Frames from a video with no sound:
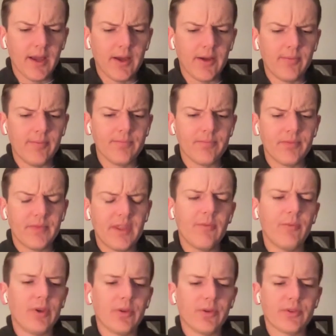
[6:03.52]
Um,
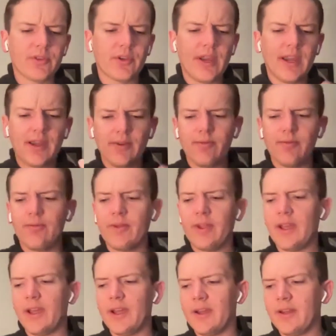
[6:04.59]
then we also have
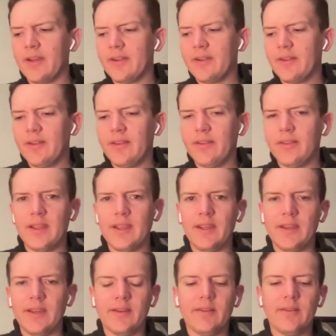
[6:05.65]
uh,
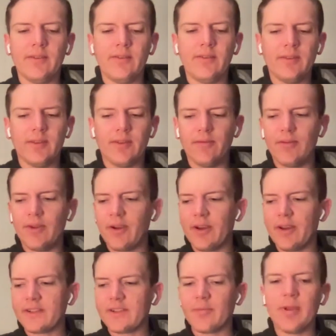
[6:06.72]
the the
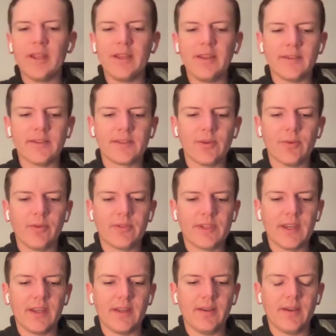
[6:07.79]
various opinions that we've
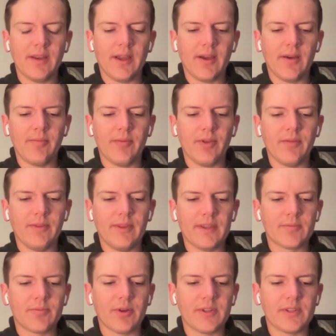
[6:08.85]
seen um, of
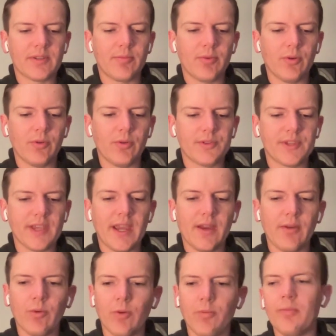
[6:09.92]
this principle
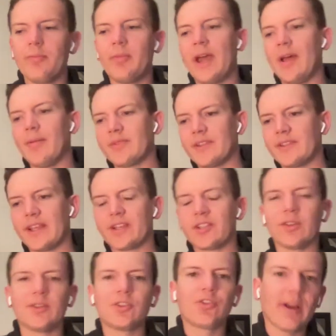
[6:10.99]
saying, well, perhaps it's
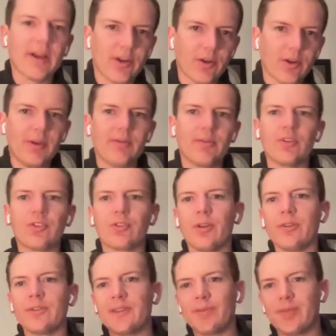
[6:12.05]
actually a trichotomy of
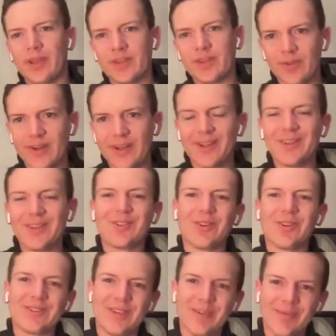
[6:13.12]
control. Some things are in our
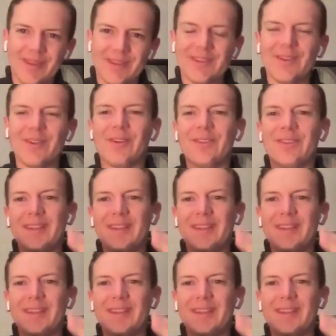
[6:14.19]
control, some things are not.